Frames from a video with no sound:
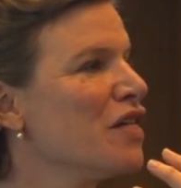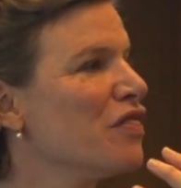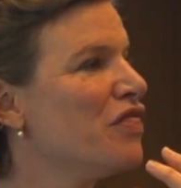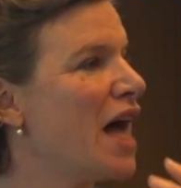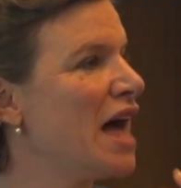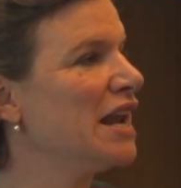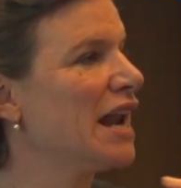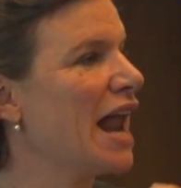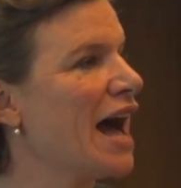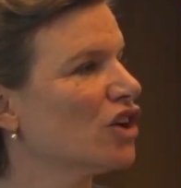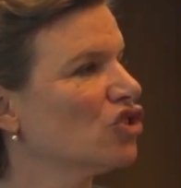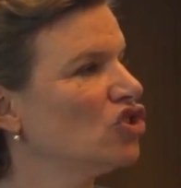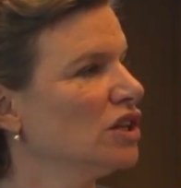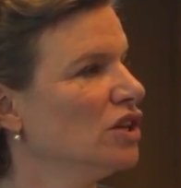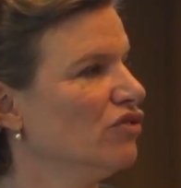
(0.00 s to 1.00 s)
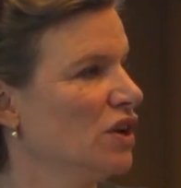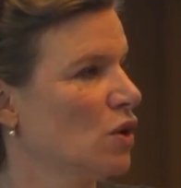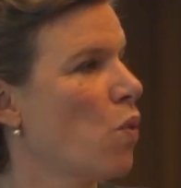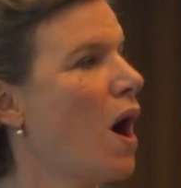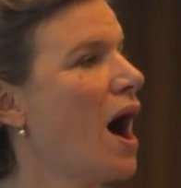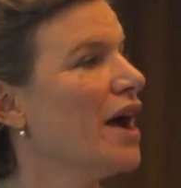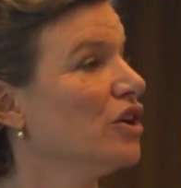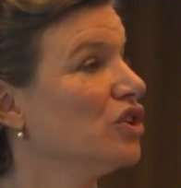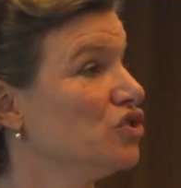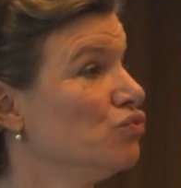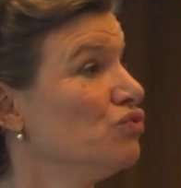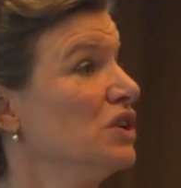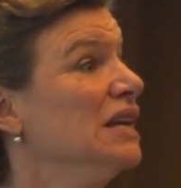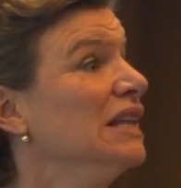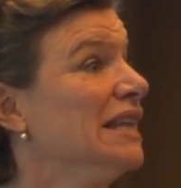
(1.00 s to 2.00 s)
then it actually requires
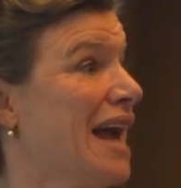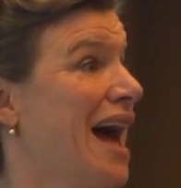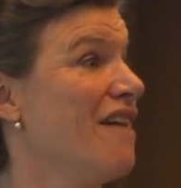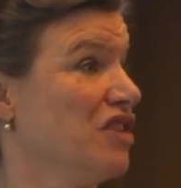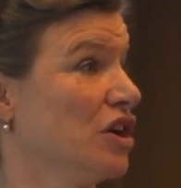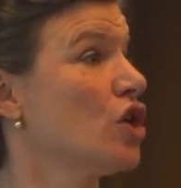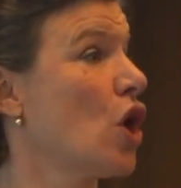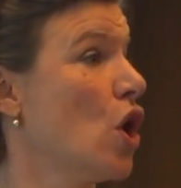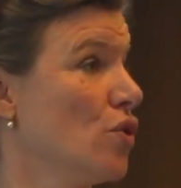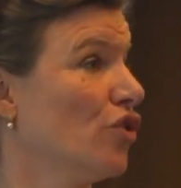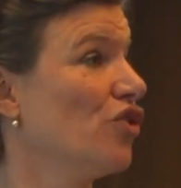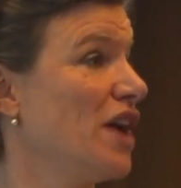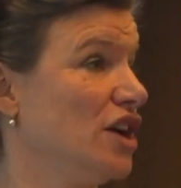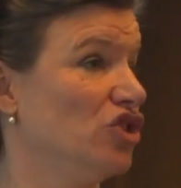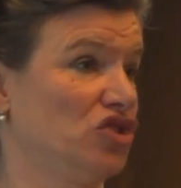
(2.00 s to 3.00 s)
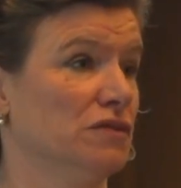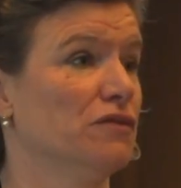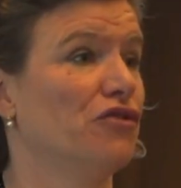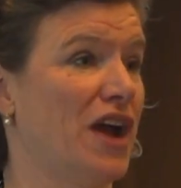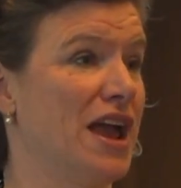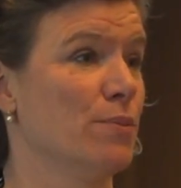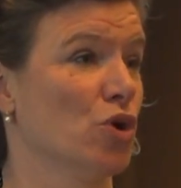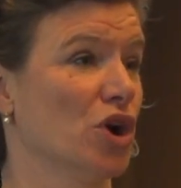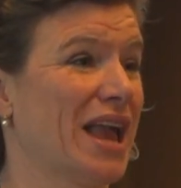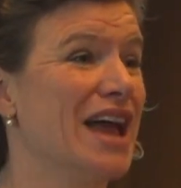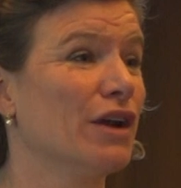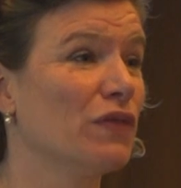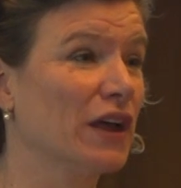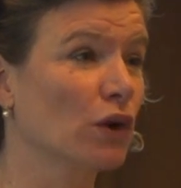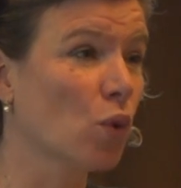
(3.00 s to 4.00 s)
really having a co-creation framework
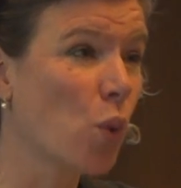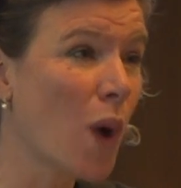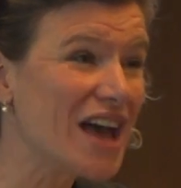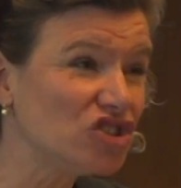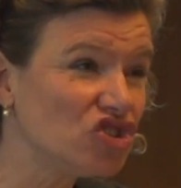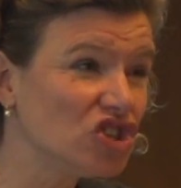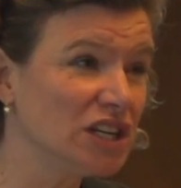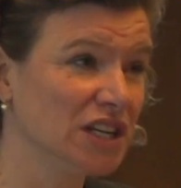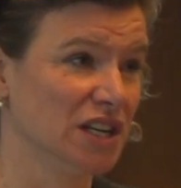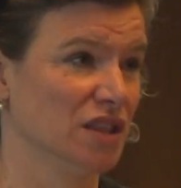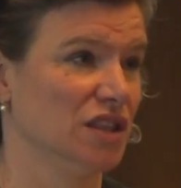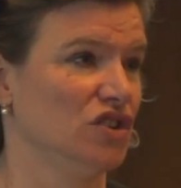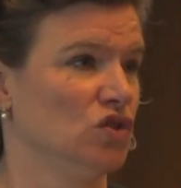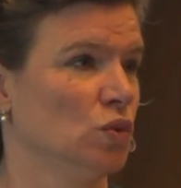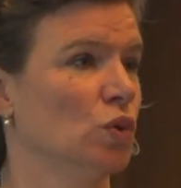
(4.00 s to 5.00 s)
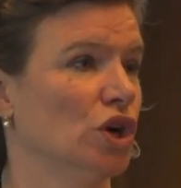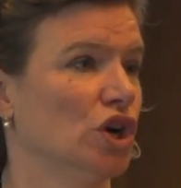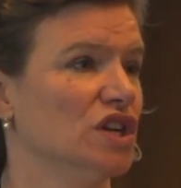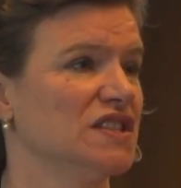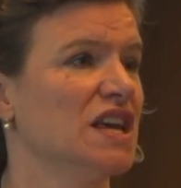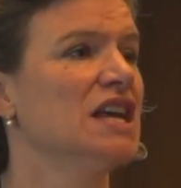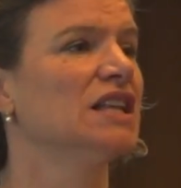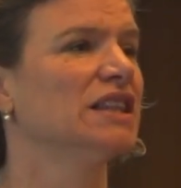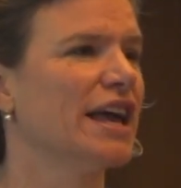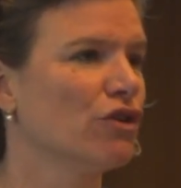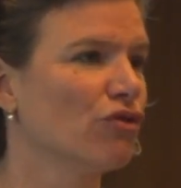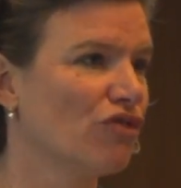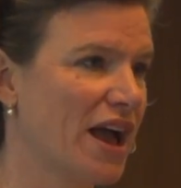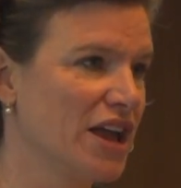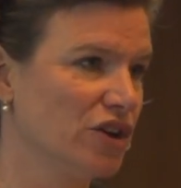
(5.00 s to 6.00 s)
and then questioning these words like
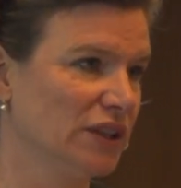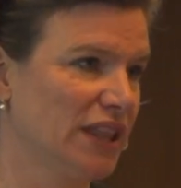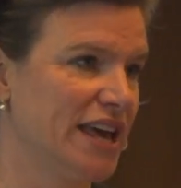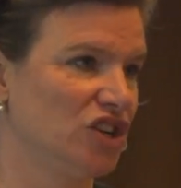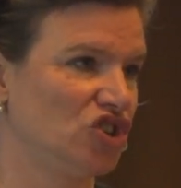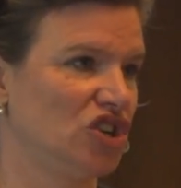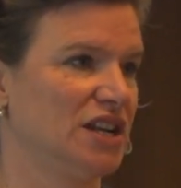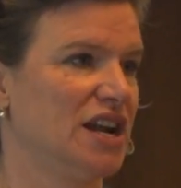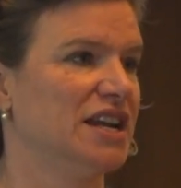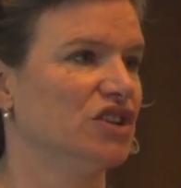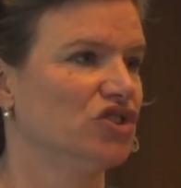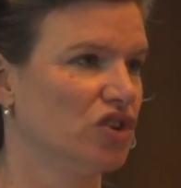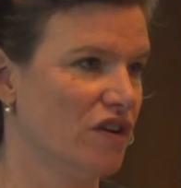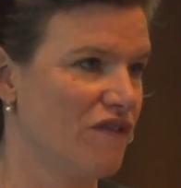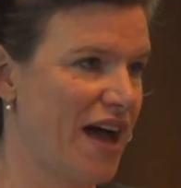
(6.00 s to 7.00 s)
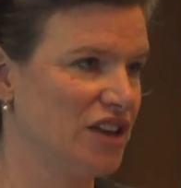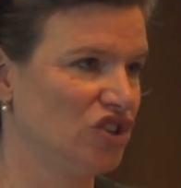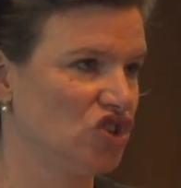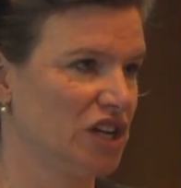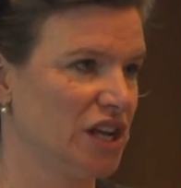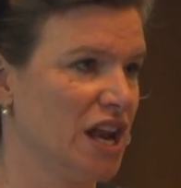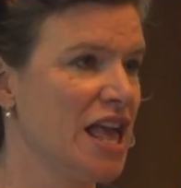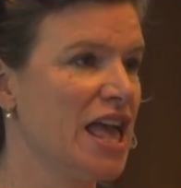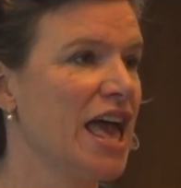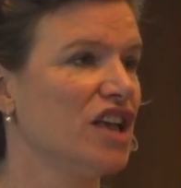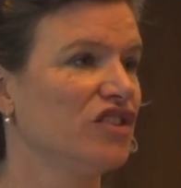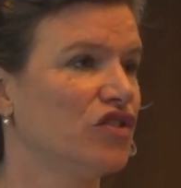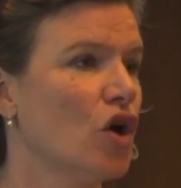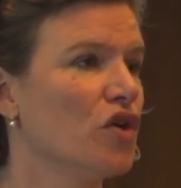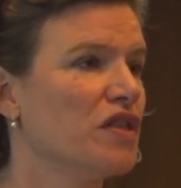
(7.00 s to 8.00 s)
regulation and intervention
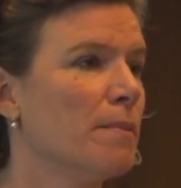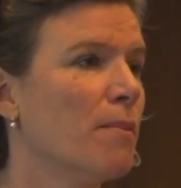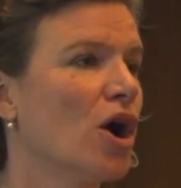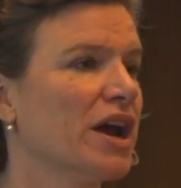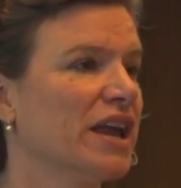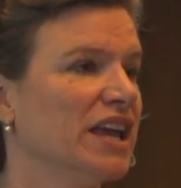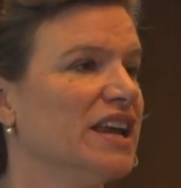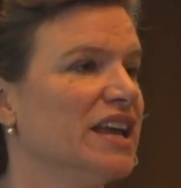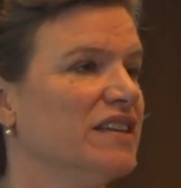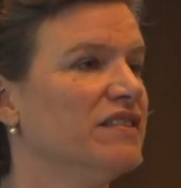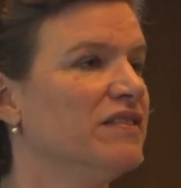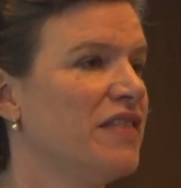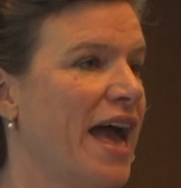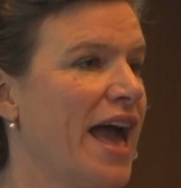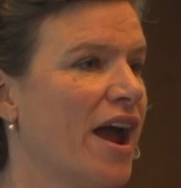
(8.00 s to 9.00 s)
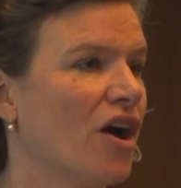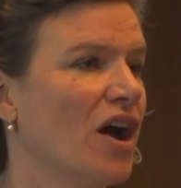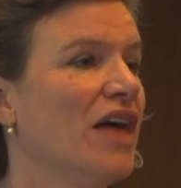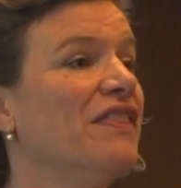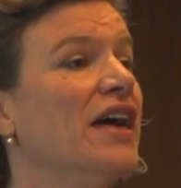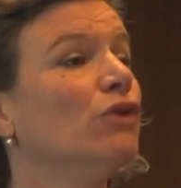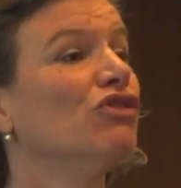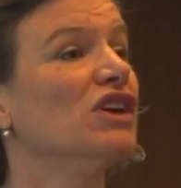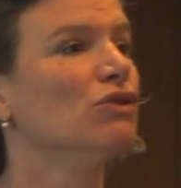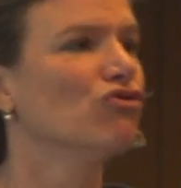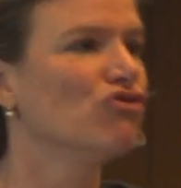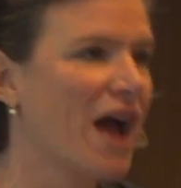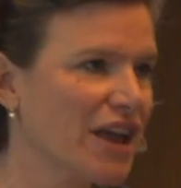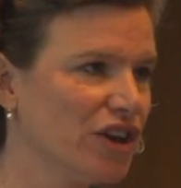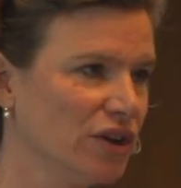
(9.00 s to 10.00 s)
as though the market is there and then
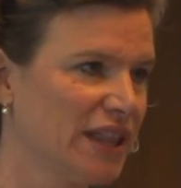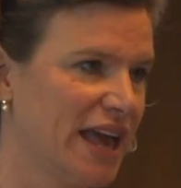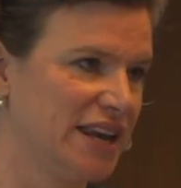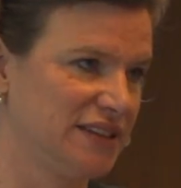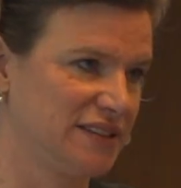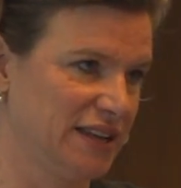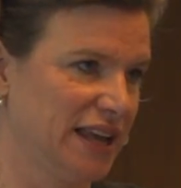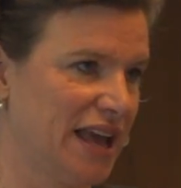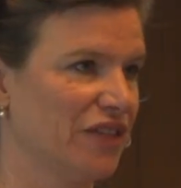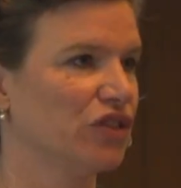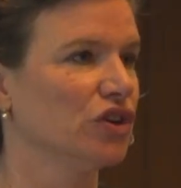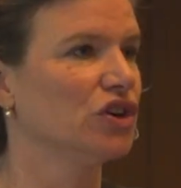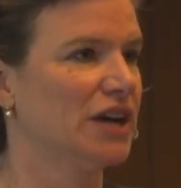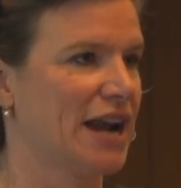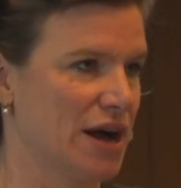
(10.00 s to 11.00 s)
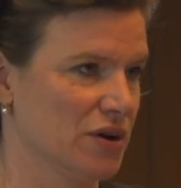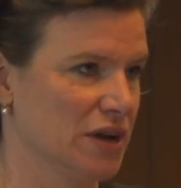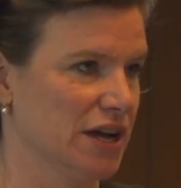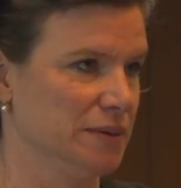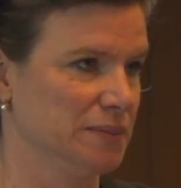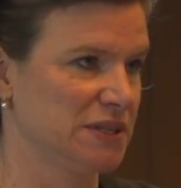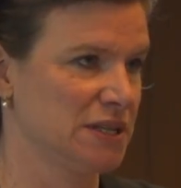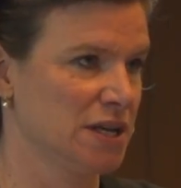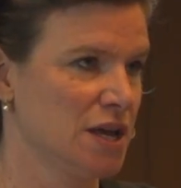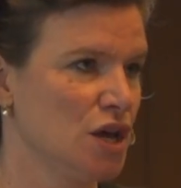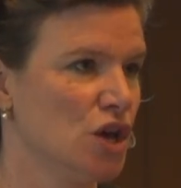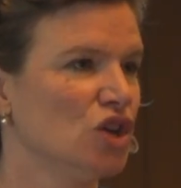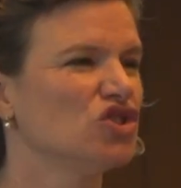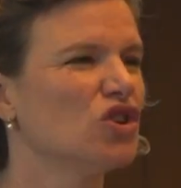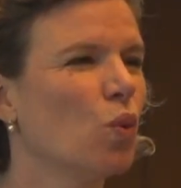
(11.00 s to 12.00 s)
re-regulate it to get the good outcomes.
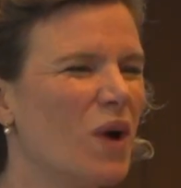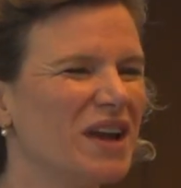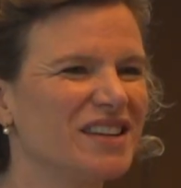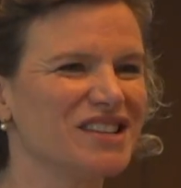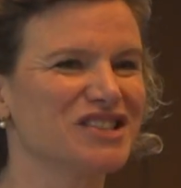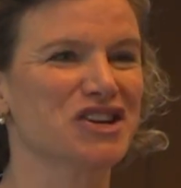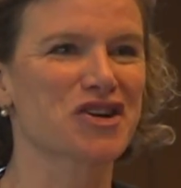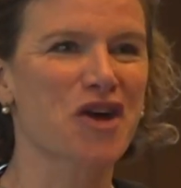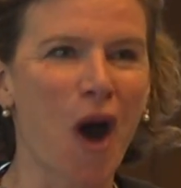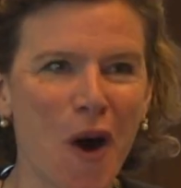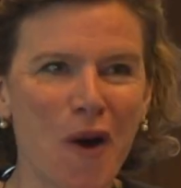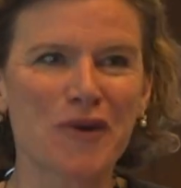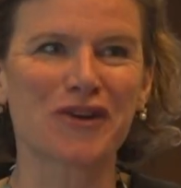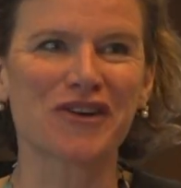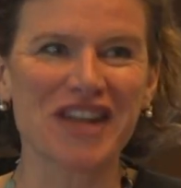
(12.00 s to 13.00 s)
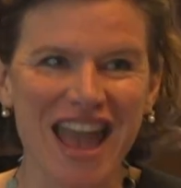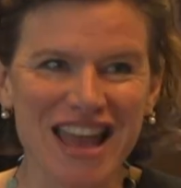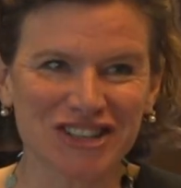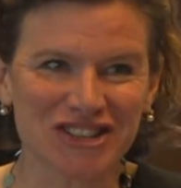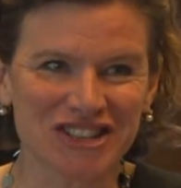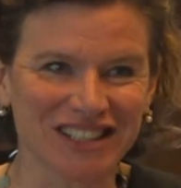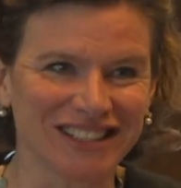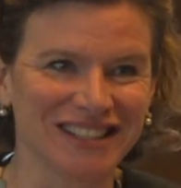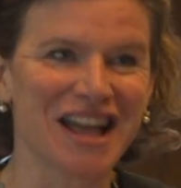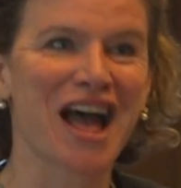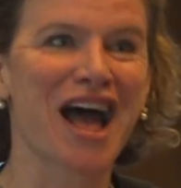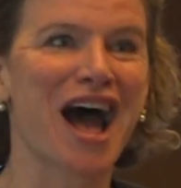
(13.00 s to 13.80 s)
So what does a co-creation